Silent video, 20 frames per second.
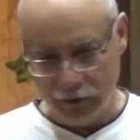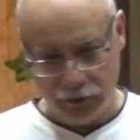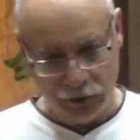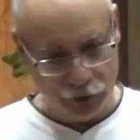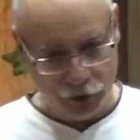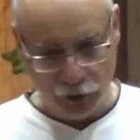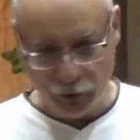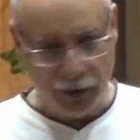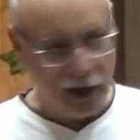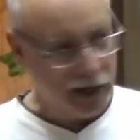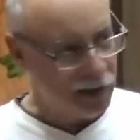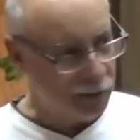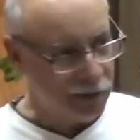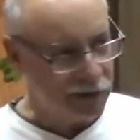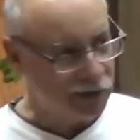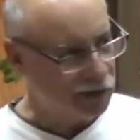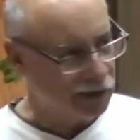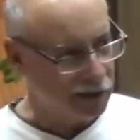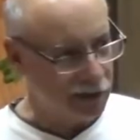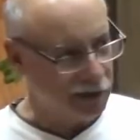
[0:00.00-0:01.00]
do
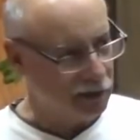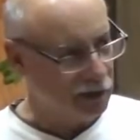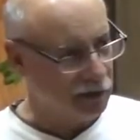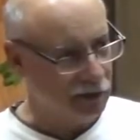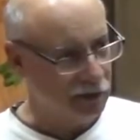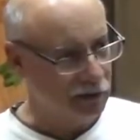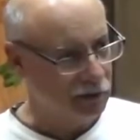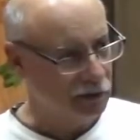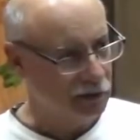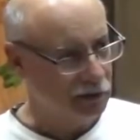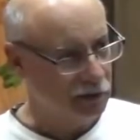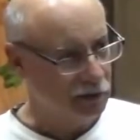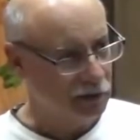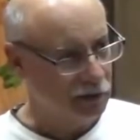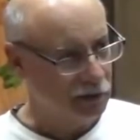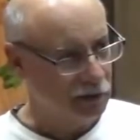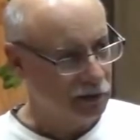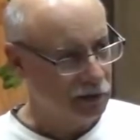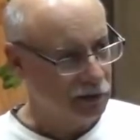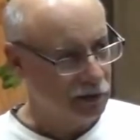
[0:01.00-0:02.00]
Bible study
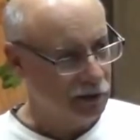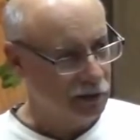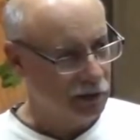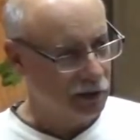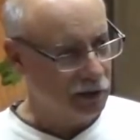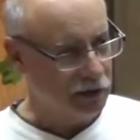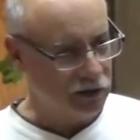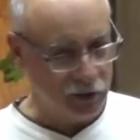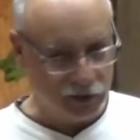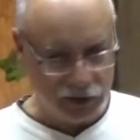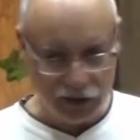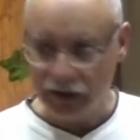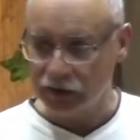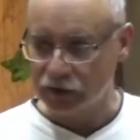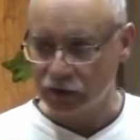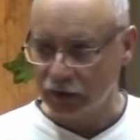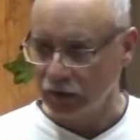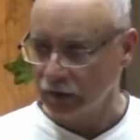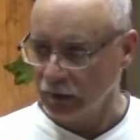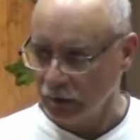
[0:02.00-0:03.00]
and you
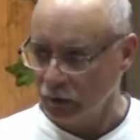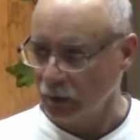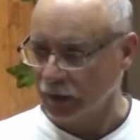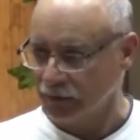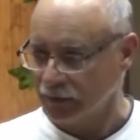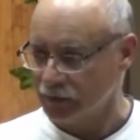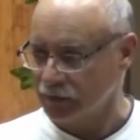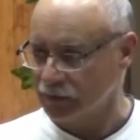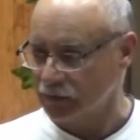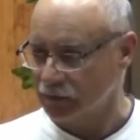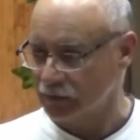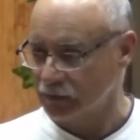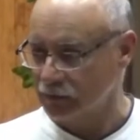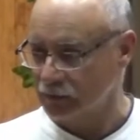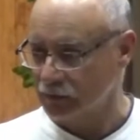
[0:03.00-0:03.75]
teach the little ones